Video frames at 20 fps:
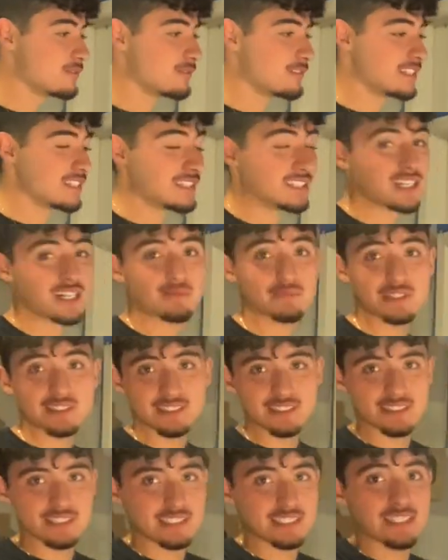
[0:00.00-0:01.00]
Really got me
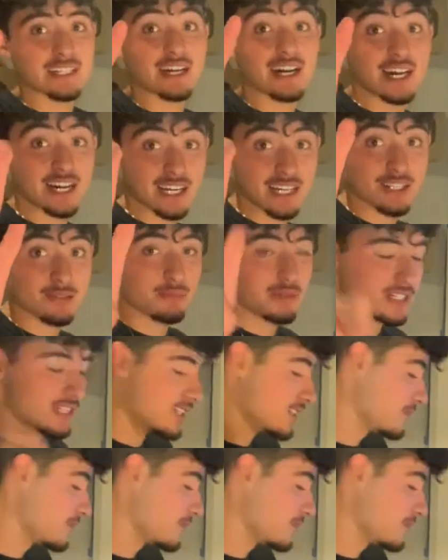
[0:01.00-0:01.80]
into the high